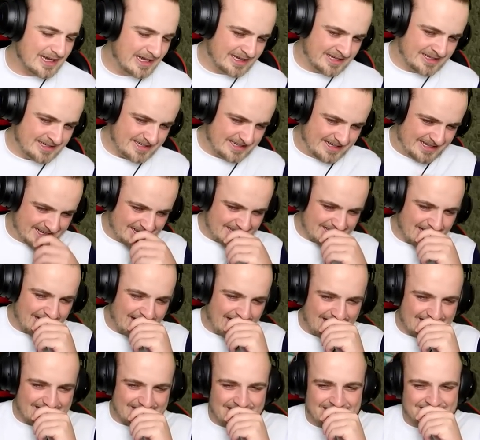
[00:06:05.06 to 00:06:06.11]

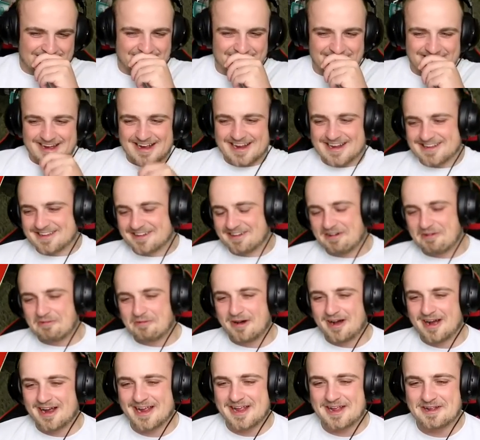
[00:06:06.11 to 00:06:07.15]
I thought I got
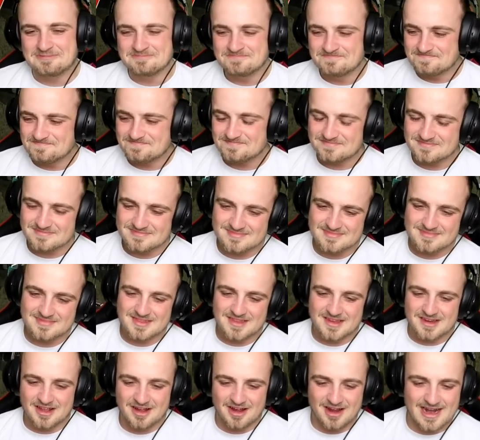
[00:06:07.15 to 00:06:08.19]
white.
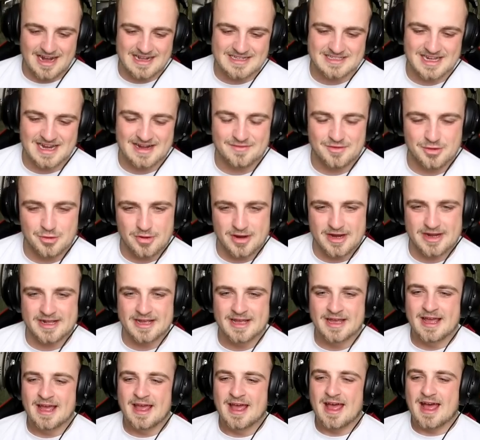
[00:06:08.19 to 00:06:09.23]
Oh, that's kind of annoying.
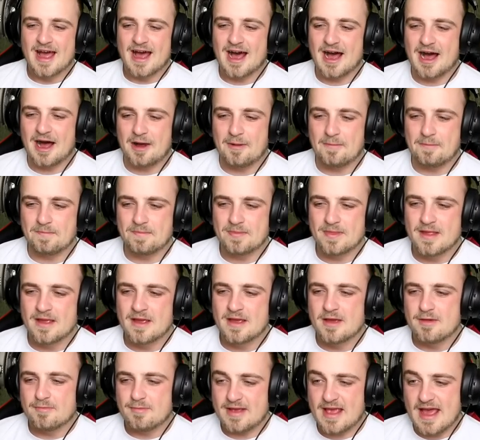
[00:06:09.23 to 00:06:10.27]
Um,
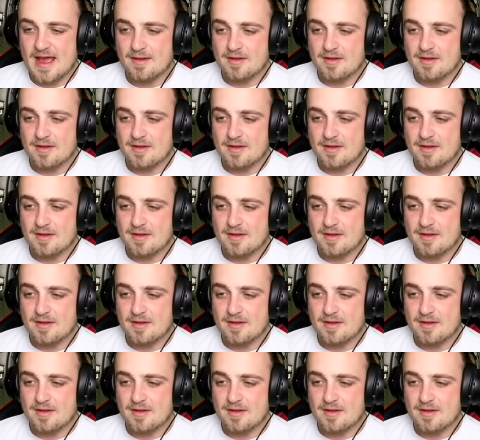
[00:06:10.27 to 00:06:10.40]
but